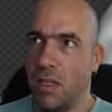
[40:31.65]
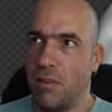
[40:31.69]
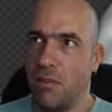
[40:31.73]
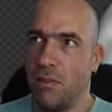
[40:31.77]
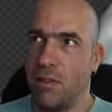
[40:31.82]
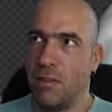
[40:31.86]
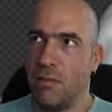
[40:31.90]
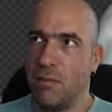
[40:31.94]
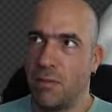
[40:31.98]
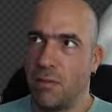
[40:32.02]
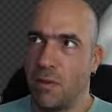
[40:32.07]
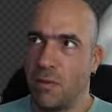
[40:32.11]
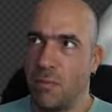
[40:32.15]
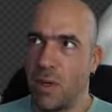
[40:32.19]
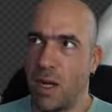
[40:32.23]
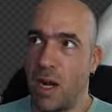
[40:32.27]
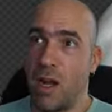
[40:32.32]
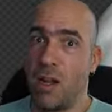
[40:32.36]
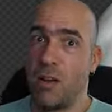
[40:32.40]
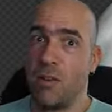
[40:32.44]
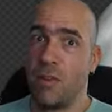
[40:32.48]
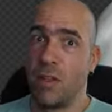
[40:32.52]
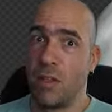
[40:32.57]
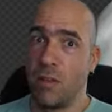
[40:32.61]
even from
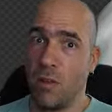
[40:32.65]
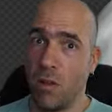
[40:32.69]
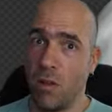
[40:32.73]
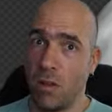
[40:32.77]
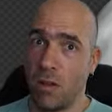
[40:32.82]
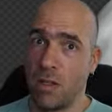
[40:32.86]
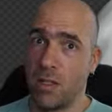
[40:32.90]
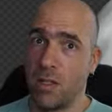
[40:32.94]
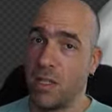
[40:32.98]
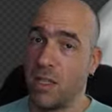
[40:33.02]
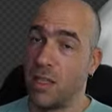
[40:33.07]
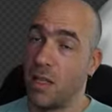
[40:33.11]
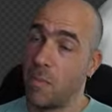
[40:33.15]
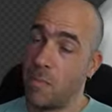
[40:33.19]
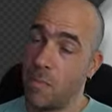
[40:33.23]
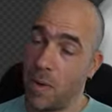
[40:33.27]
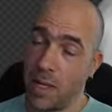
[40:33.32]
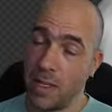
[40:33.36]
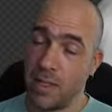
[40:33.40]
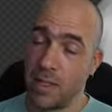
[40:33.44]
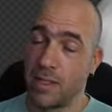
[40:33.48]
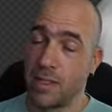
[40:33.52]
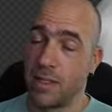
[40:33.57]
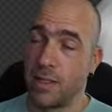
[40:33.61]
$100, it
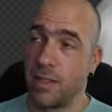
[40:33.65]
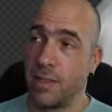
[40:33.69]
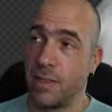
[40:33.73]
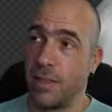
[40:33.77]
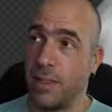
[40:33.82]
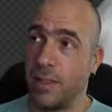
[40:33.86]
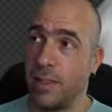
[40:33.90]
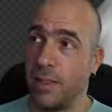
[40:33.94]
depends.